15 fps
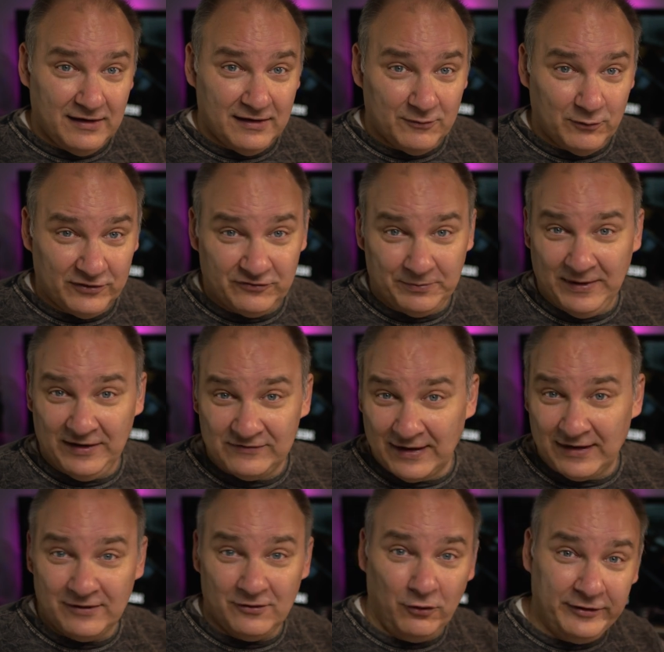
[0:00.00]
which means I
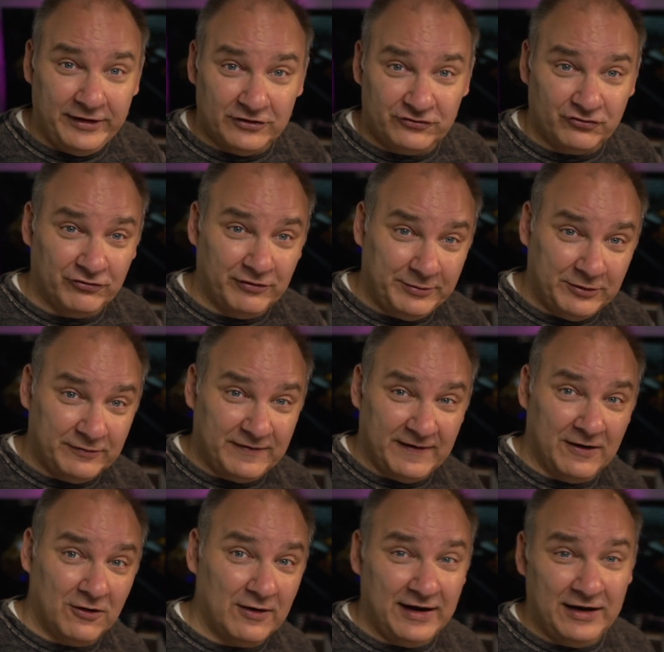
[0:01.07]
can only attribute
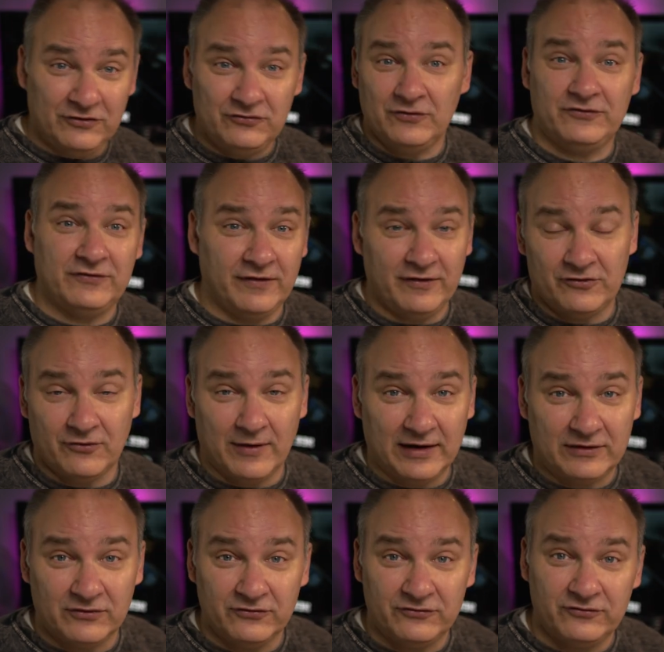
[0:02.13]
their interest in the
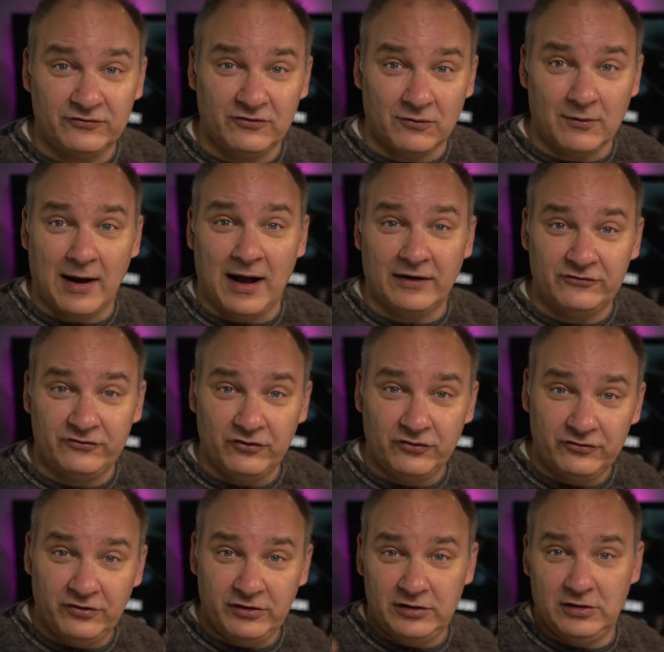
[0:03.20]
Director's Garage
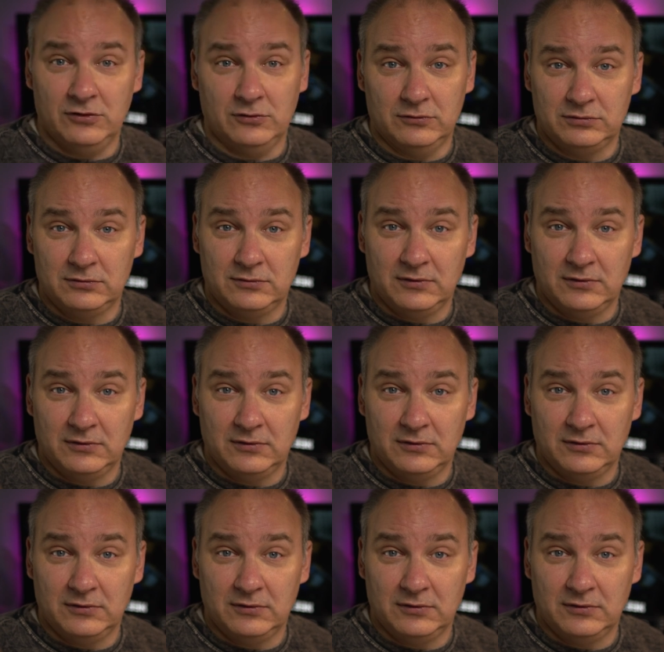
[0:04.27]
to you